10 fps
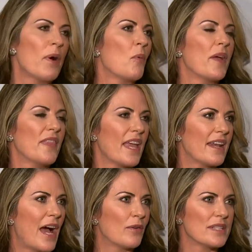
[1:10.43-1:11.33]
But when they
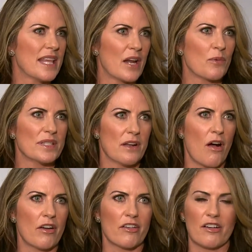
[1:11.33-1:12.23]
announced that it was in
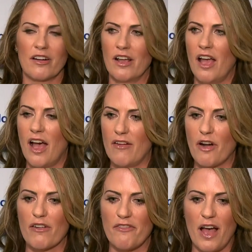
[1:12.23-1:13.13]
honor of
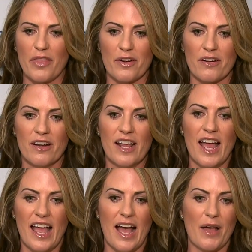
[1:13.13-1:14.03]
our father,
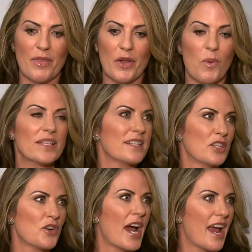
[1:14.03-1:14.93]
there wasn't a
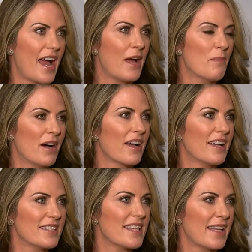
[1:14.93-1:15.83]
dry eye among
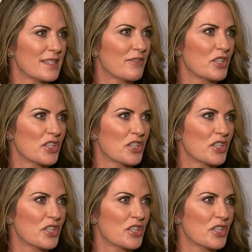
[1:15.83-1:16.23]
us, that's for